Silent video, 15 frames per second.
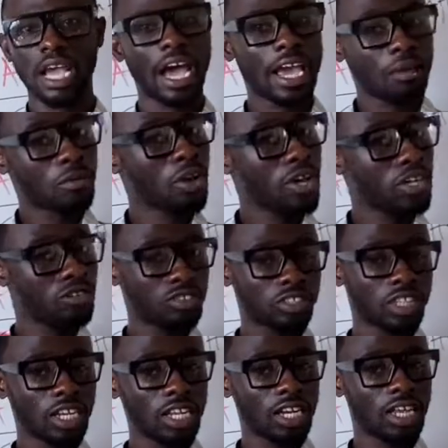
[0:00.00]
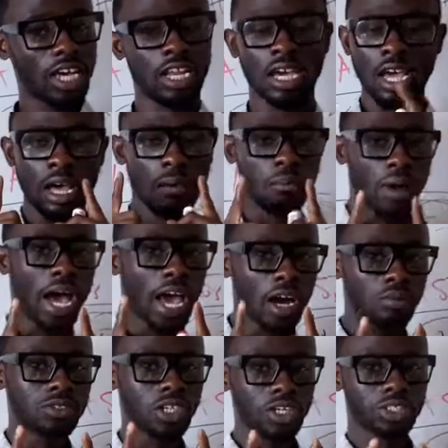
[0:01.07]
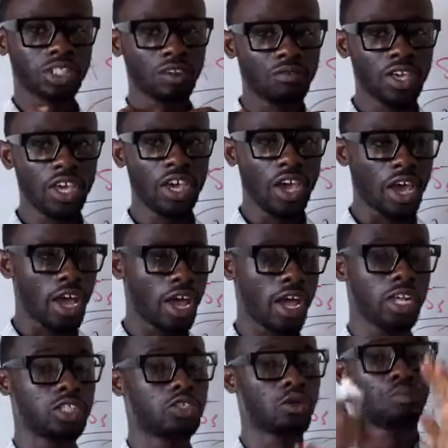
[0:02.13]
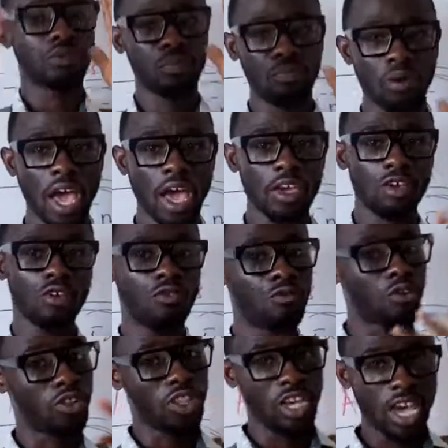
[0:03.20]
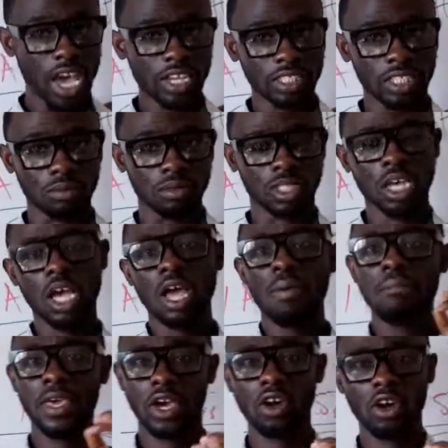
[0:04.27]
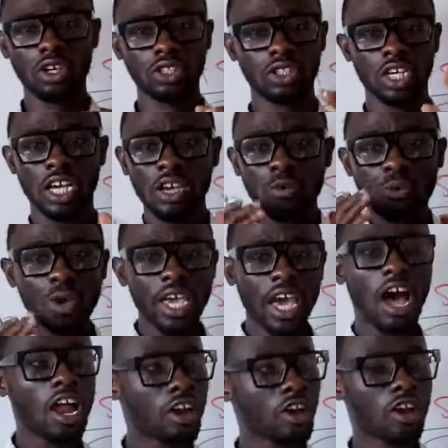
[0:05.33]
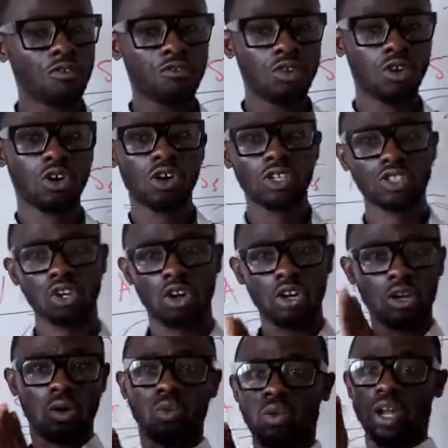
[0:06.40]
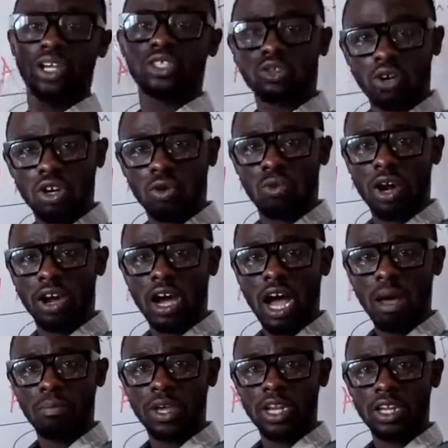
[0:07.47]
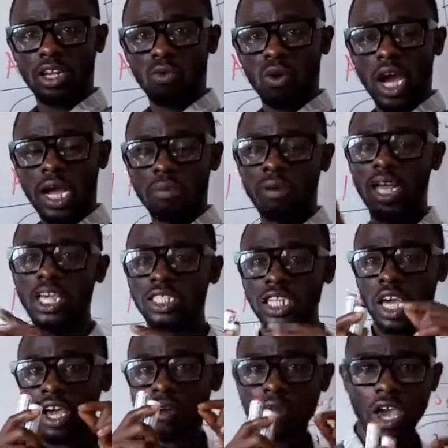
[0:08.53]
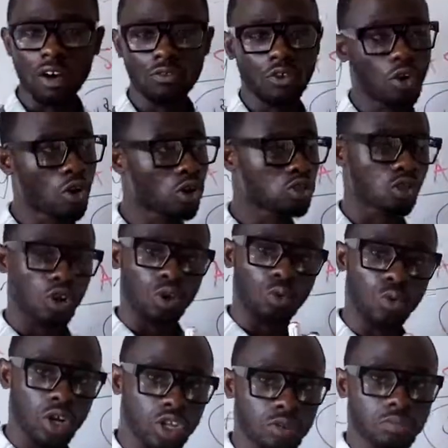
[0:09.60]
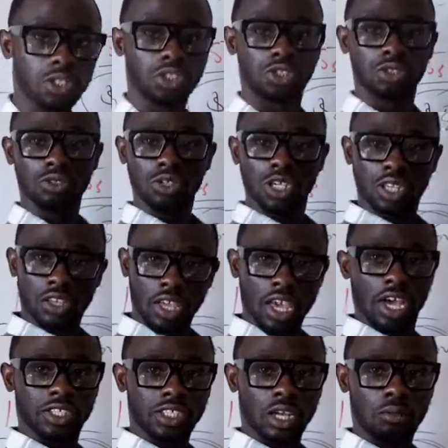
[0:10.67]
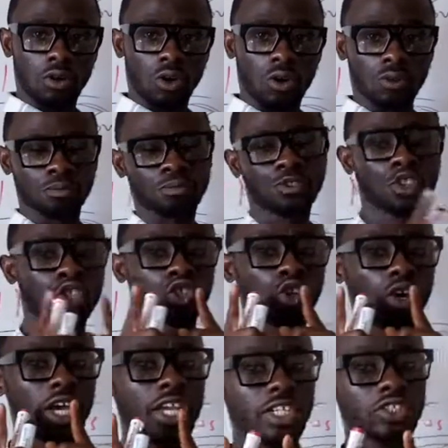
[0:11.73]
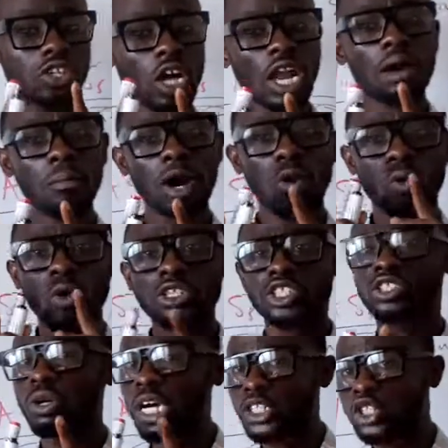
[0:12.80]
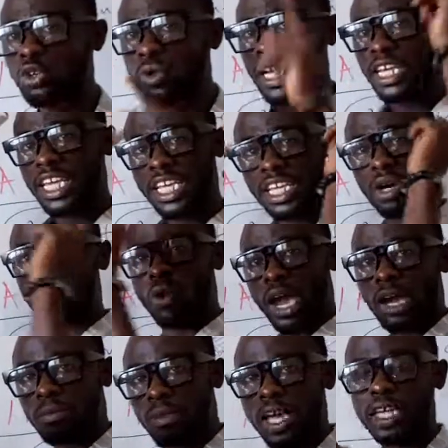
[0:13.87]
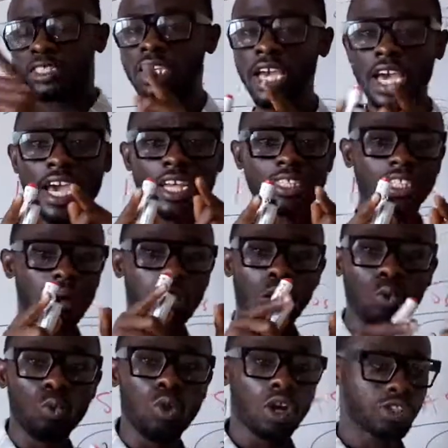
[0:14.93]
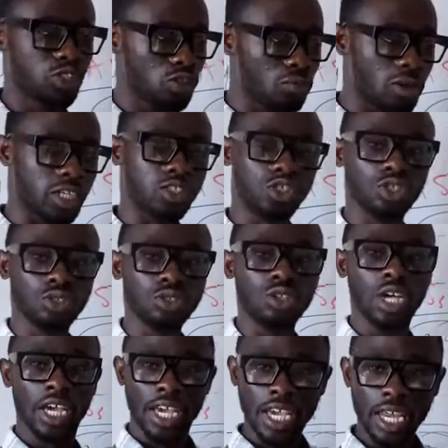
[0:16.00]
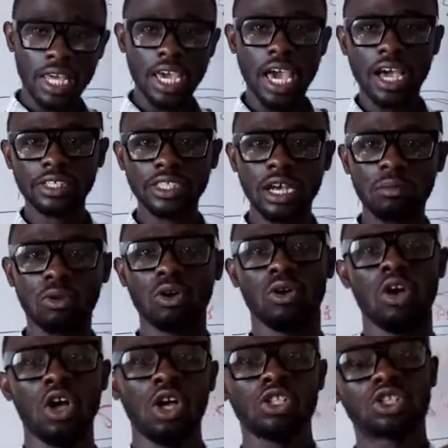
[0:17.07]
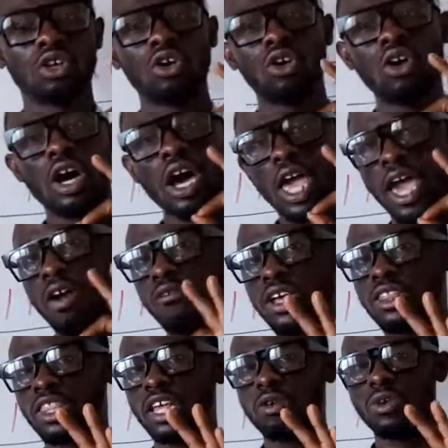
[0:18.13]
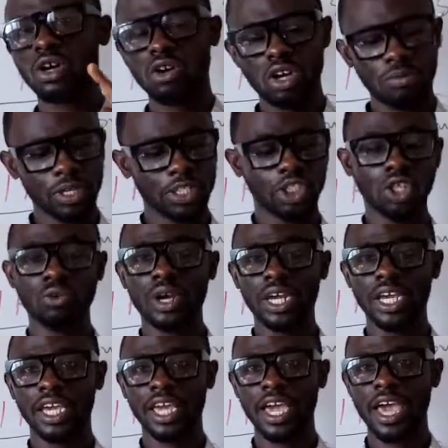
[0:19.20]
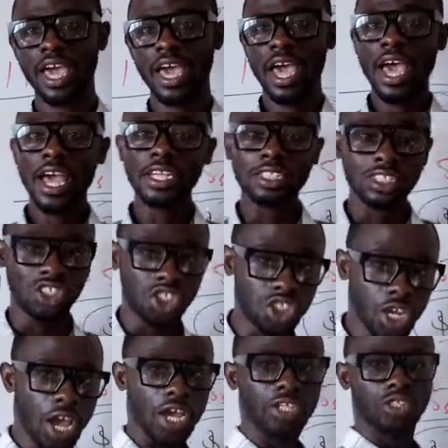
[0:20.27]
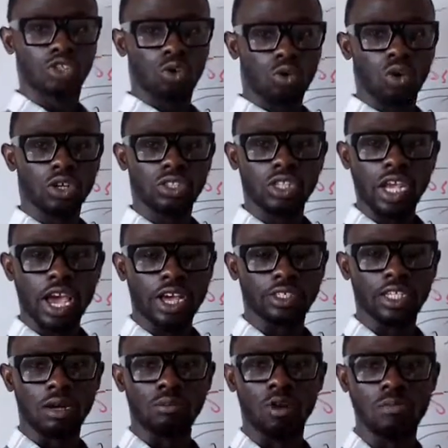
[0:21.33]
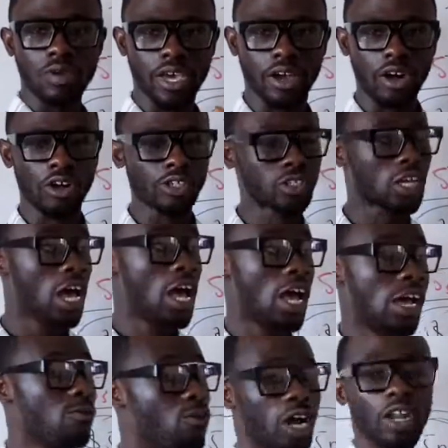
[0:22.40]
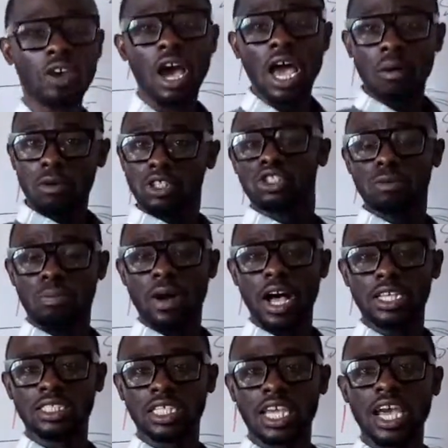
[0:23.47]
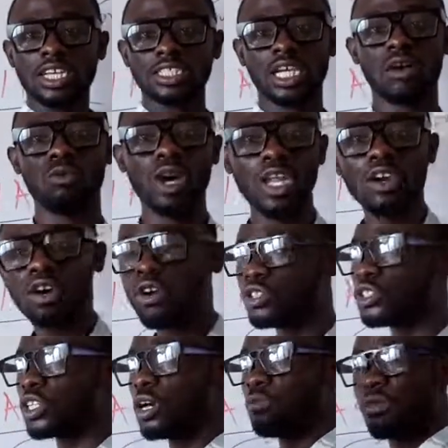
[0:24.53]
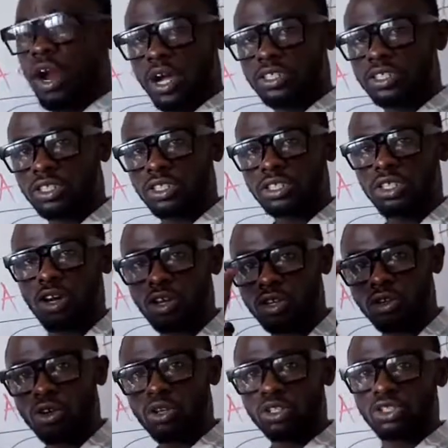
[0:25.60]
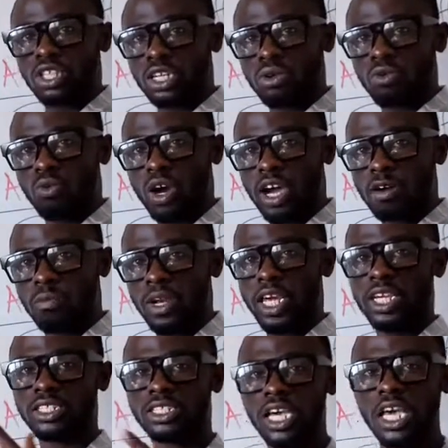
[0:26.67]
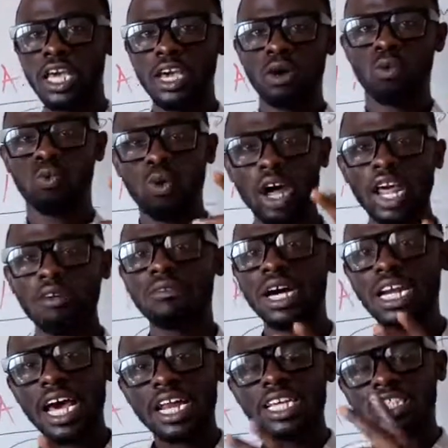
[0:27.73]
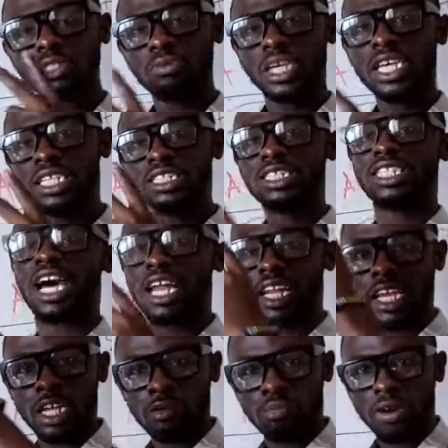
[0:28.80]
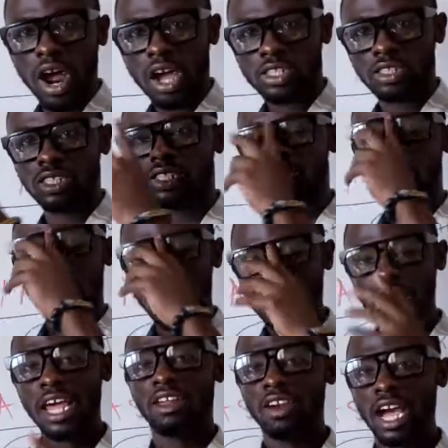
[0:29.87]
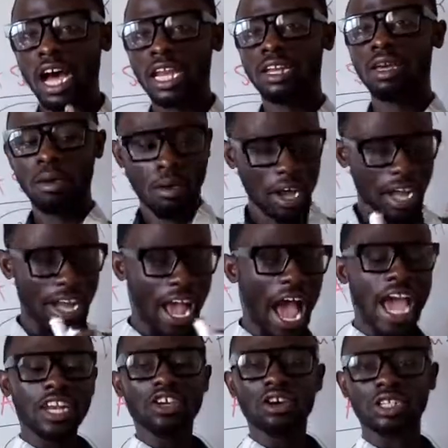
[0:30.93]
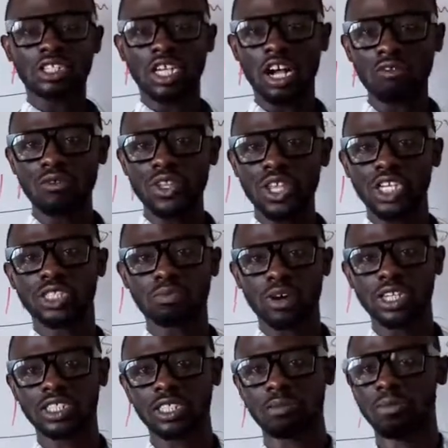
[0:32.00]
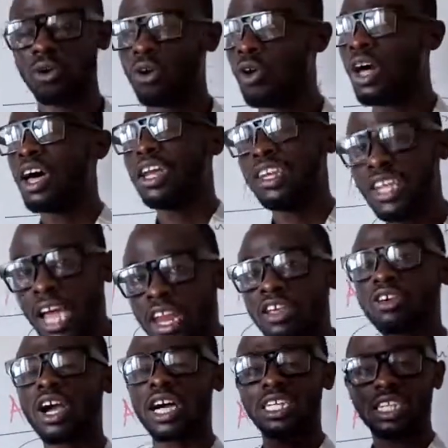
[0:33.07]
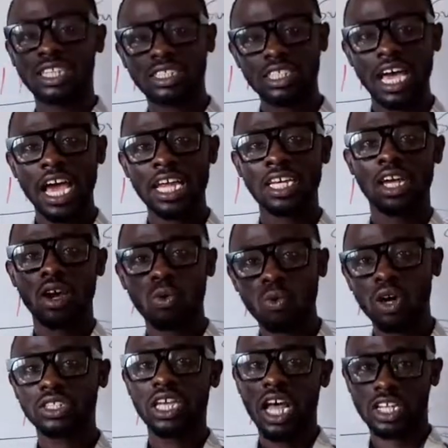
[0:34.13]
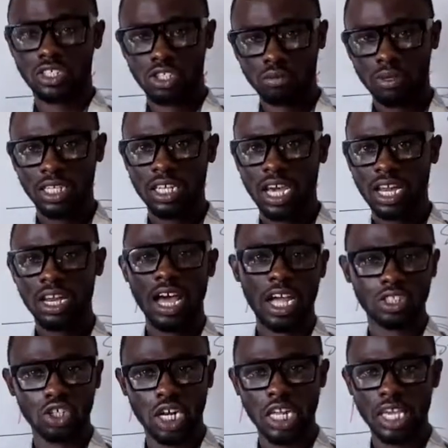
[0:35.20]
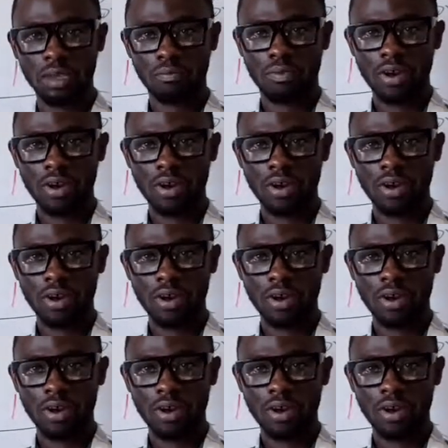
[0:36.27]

I am not interested in that. My objective here is to prepare you for the exams, because we are not focused on what is going to happen in the workplace. We are focused on what you must do in the exam hall. So it is not about what you are doing in the workplace, it is about what you must do in the exam hall. So everything we're going to be doing here is geared towards the exam hall, because when you are able to pass the exam, when you go to the practice or you go to the workplace, whatever that is being done in practice, then you can guide yourself with this principle, then you can decide what has to be done actually in